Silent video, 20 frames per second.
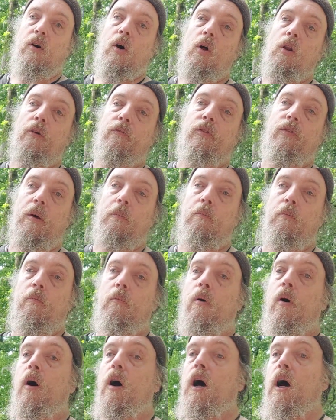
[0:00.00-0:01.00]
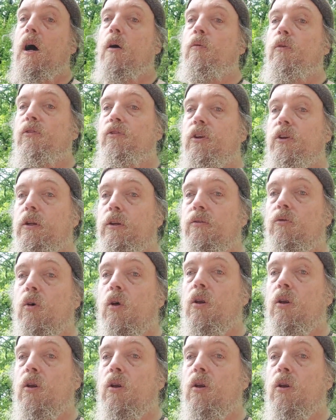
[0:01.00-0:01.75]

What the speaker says: all of them are resilient,